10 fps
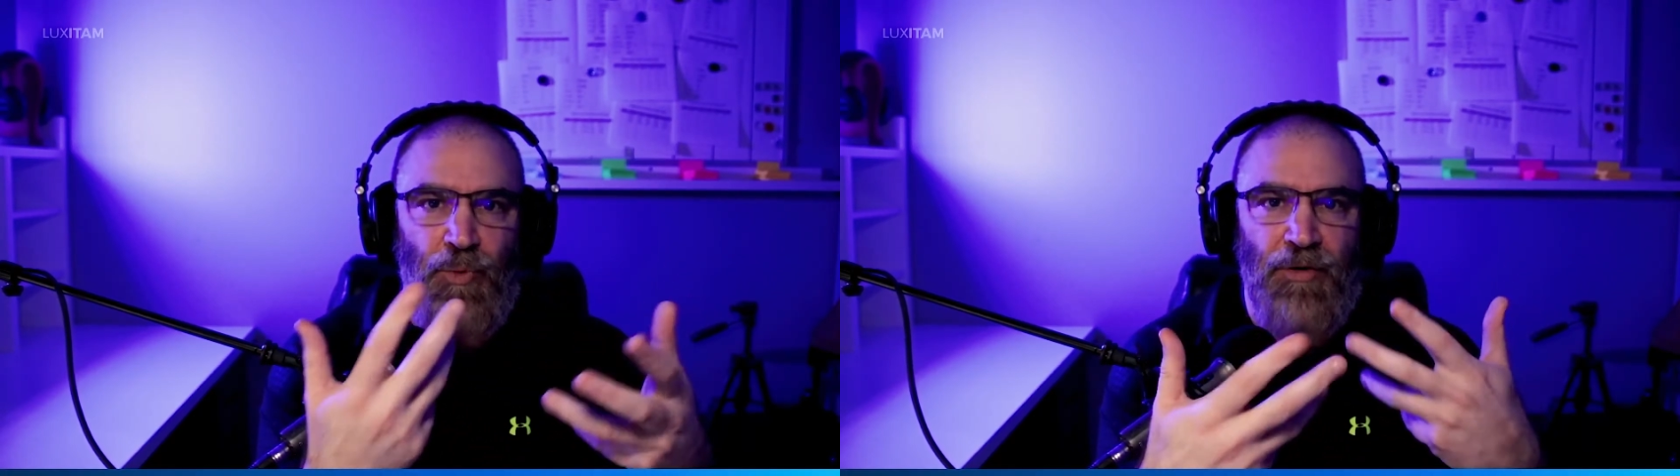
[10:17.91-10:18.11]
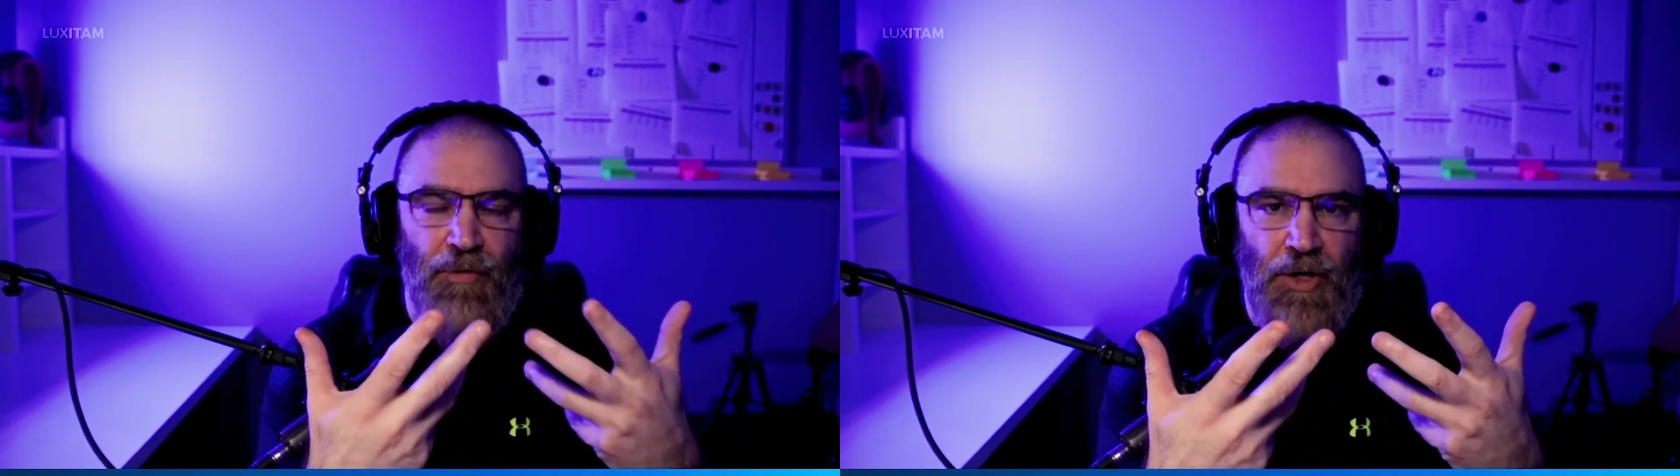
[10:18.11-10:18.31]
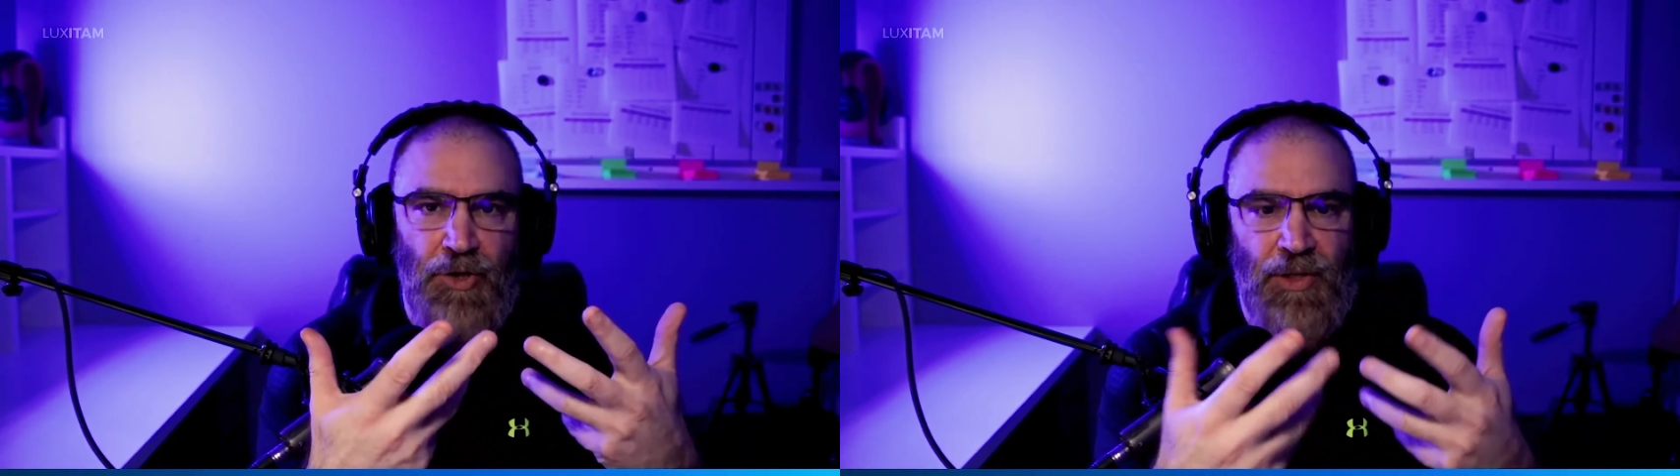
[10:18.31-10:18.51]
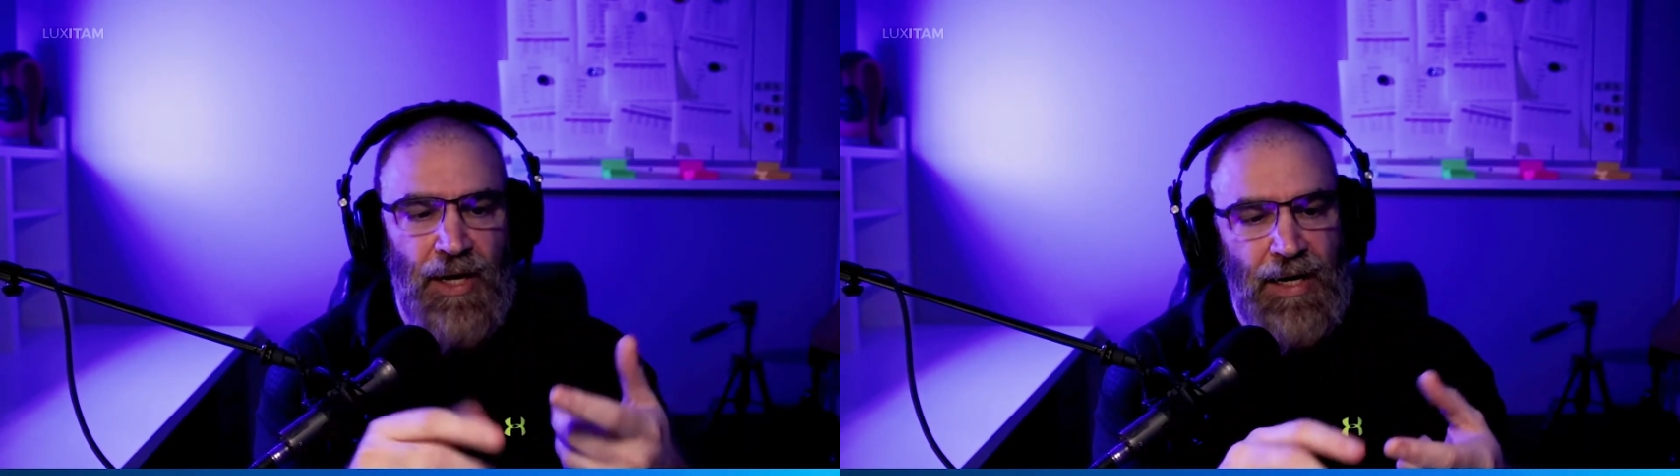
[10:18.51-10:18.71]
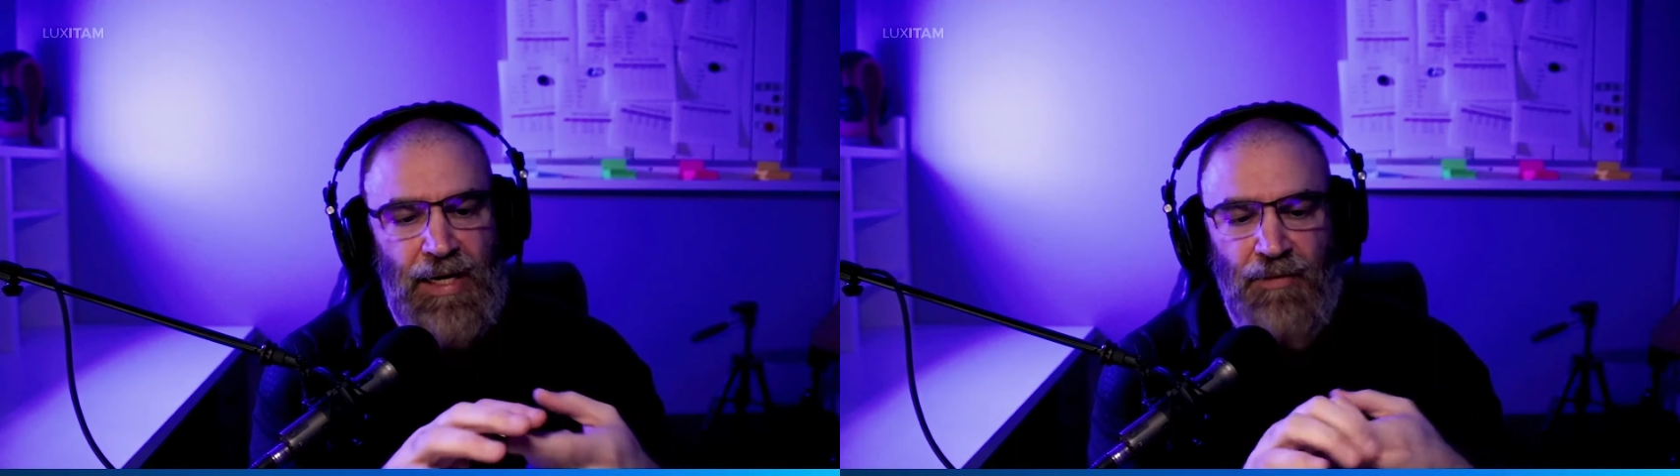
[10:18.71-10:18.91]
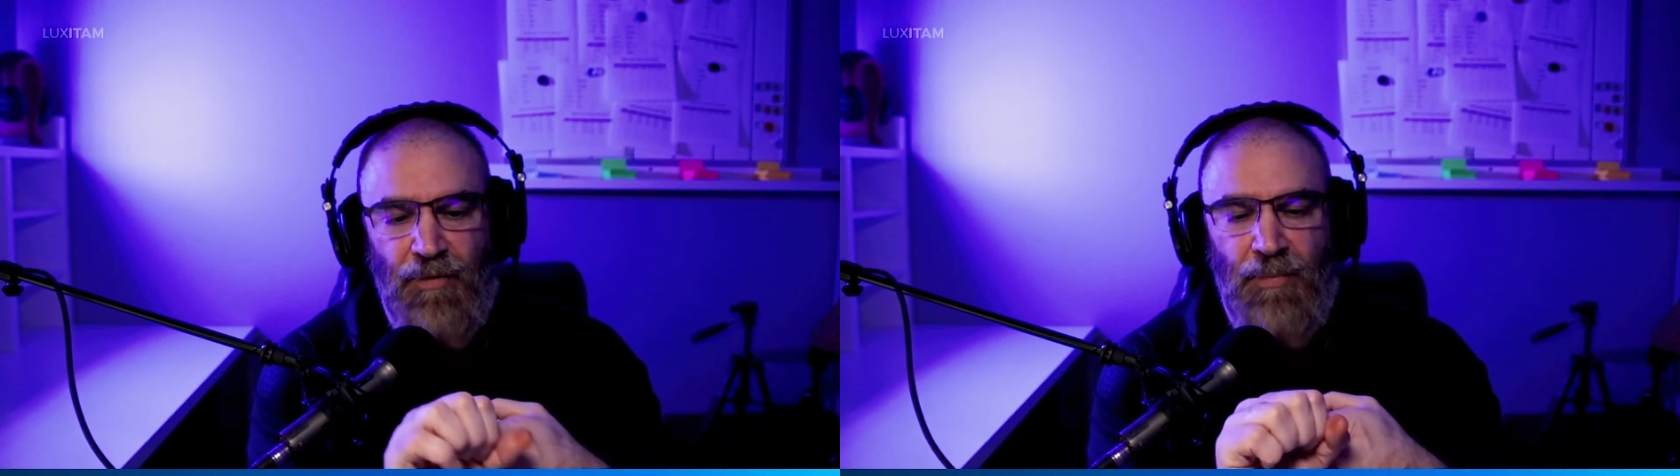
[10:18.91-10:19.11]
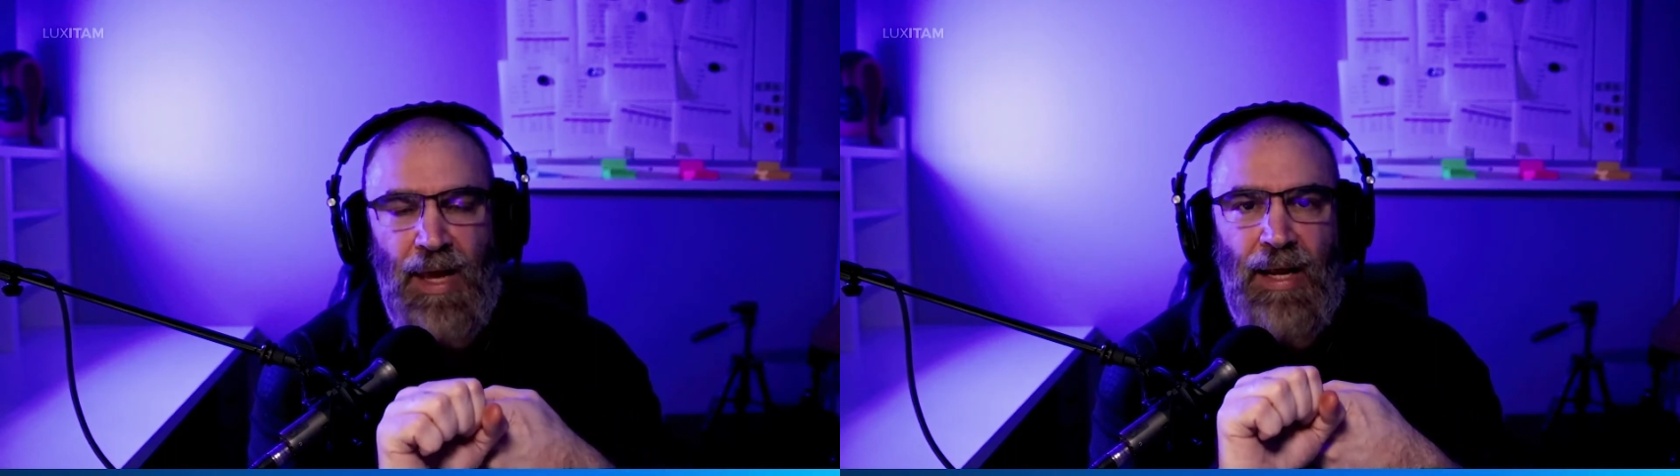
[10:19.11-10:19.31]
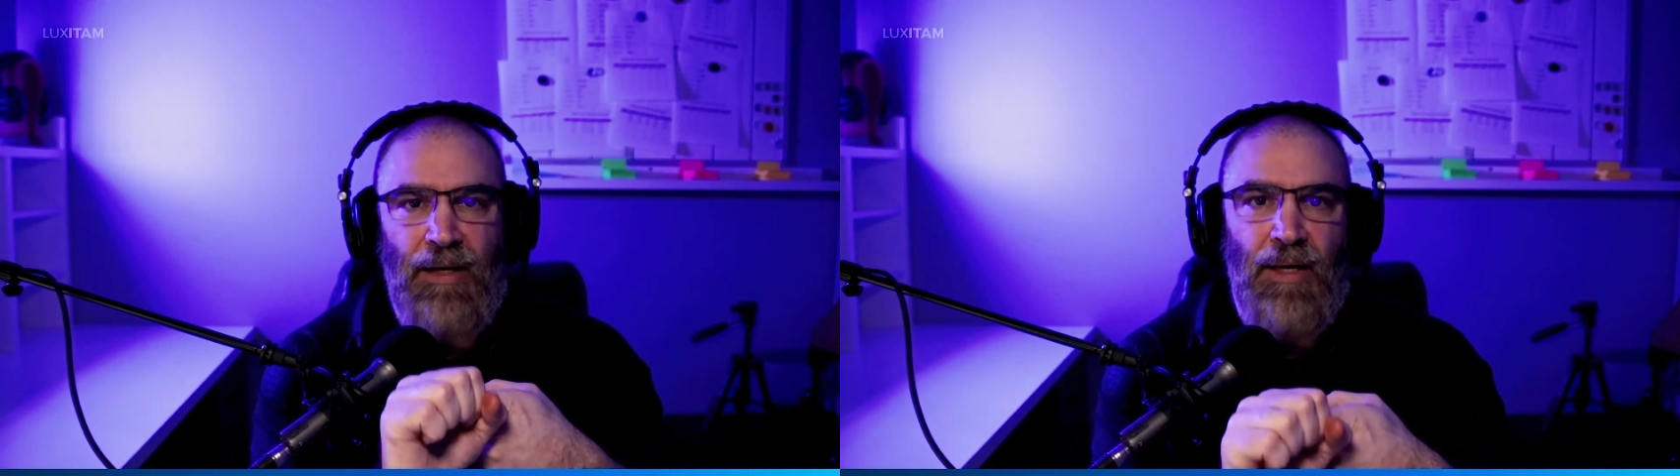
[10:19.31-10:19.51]
refresher that I need from
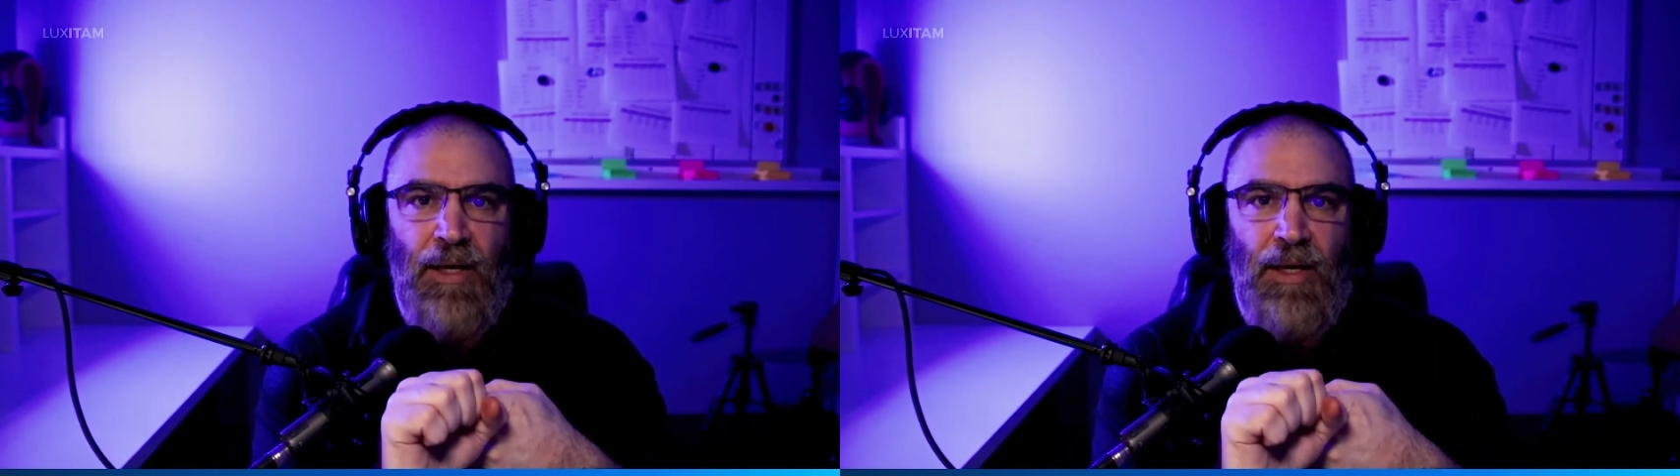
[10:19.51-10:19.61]
that.